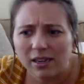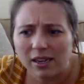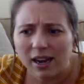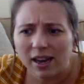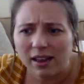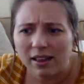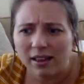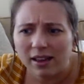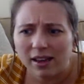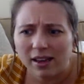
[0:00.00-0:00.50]

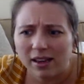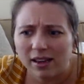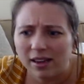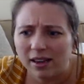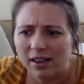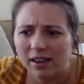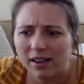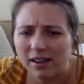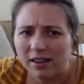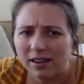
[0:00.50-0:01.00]
I think.
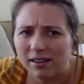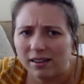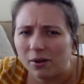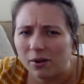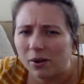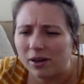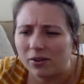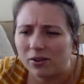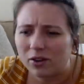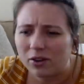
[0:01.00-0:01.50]
Is that what
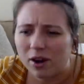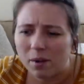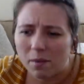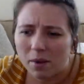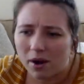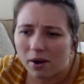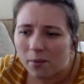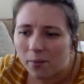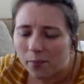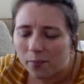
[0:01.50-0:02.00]
you guys were talking
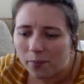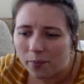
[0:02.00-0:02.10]
about?